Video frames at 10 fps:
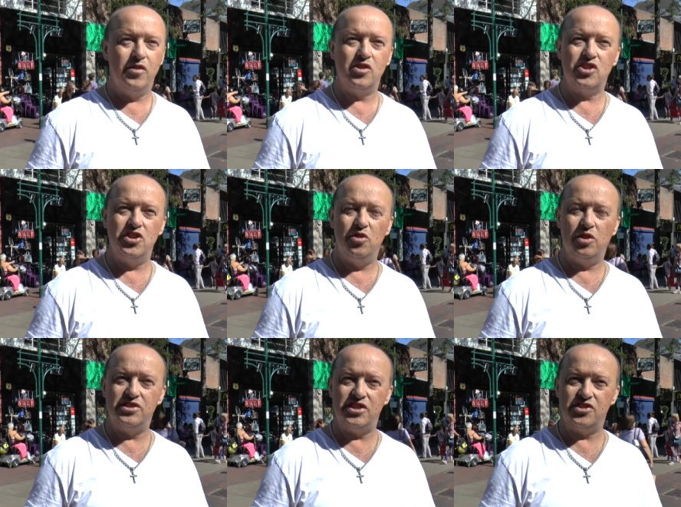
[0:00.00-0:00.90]
virtually
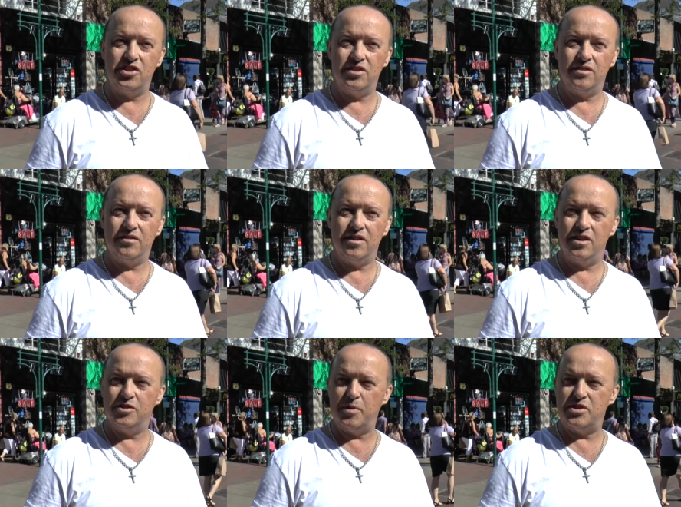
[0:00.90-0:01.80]
non-existent
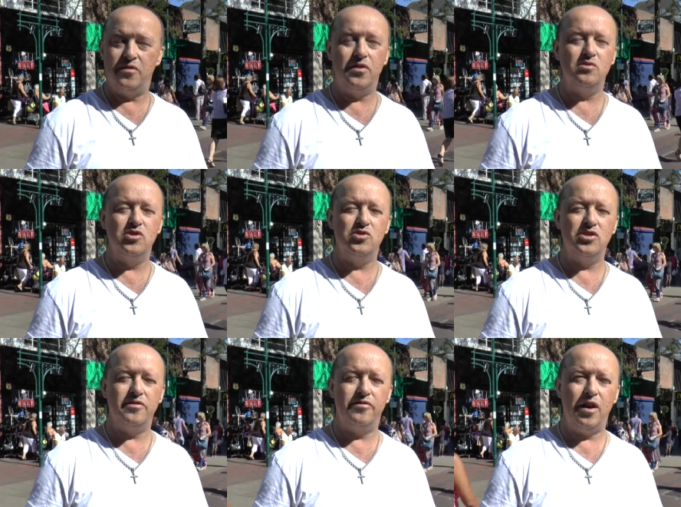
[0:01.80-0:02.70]
uh, especially if you was
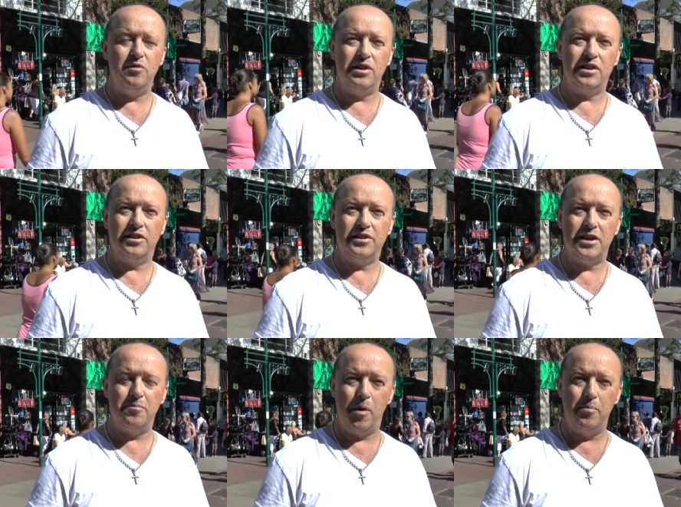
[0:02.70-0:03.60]
using your phone you had to go
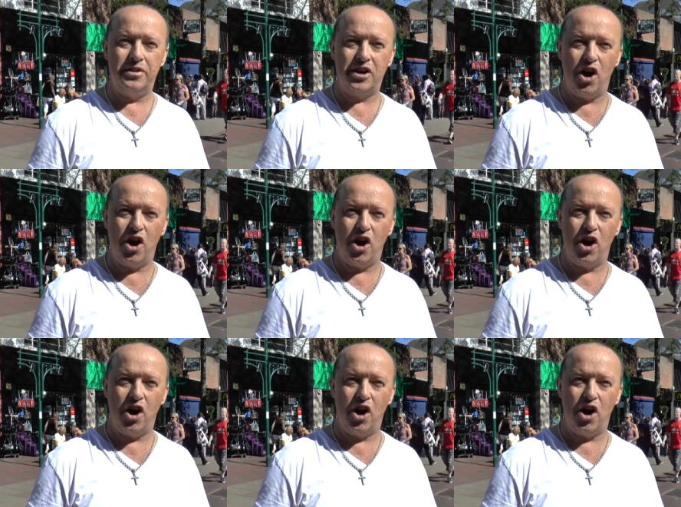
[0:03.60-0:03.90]
down the bottom of the